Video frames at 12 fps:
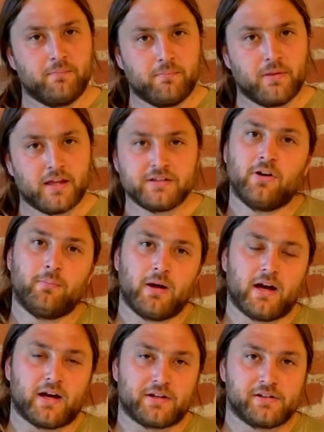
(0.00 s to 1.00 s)
But that's not
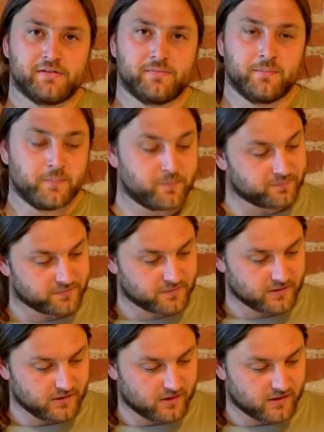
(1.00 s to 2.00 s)
bad.
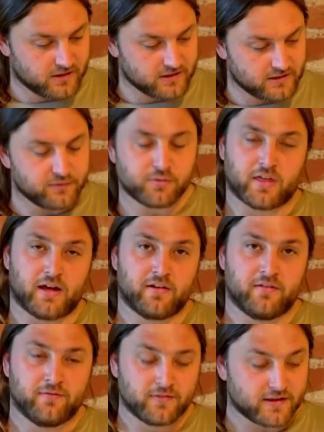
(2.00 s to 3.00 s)
I can live with
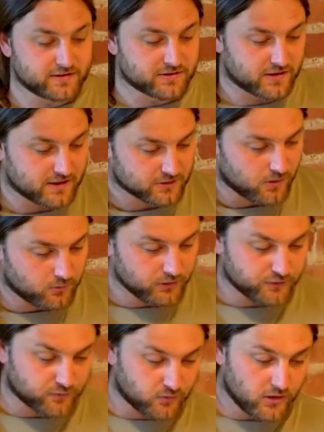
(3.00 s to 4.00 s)
that. That's, that's quite
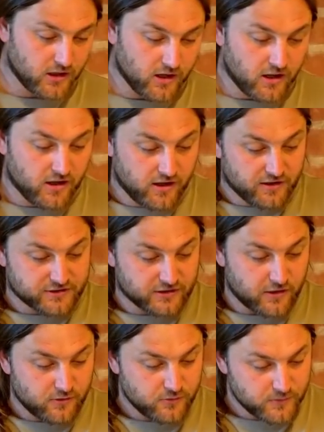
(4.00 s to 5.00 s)
wonderful.
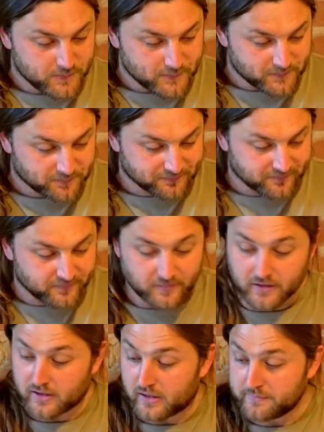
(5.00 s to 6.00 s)
So
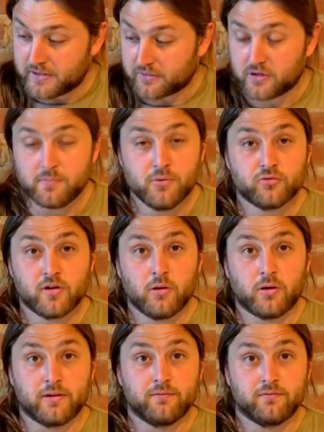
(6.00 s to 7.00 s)
I'm now going to build a
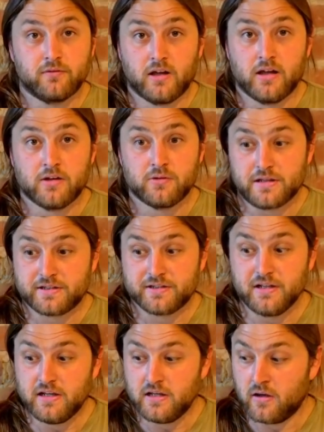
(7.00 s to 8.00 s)
railway, and let's
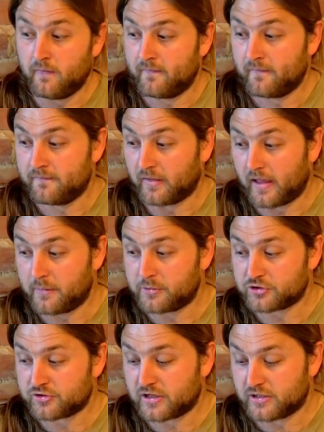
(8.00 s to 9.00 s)
see how
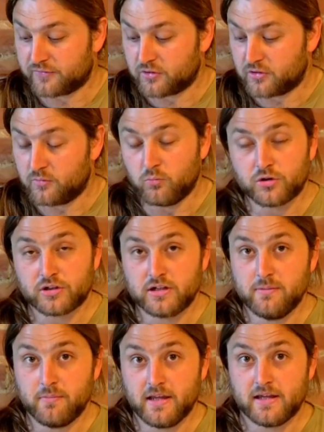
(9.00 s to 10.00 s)
much track I've got and what I
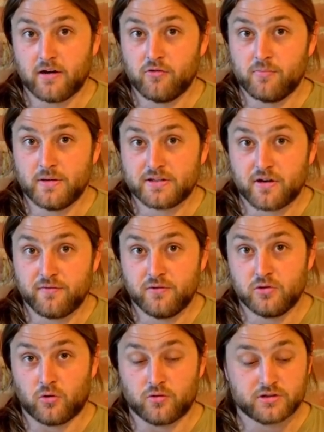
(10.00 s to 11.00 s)
can make out of the bits I've
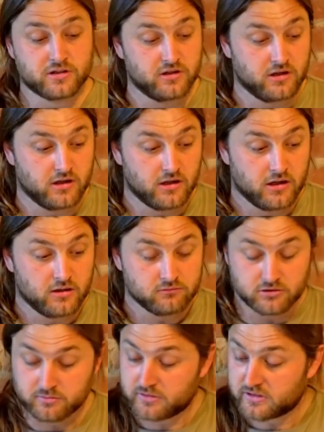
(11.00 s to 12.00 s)
got,
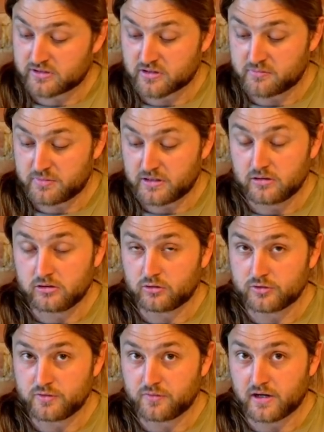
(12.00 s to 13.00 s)
which means it's going to be a
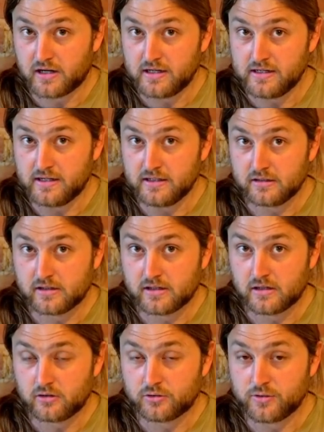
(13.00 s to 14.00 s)
lot of cleaning and
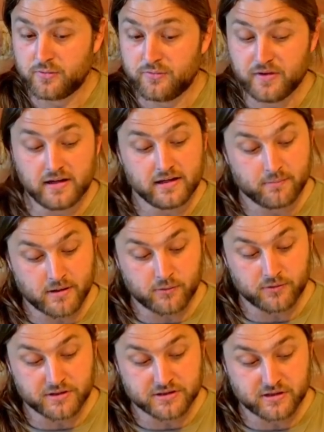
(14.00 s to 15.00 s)
a lot of fiddling about
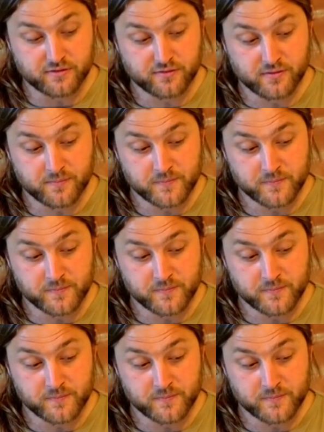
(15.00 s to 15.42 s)
with stuff.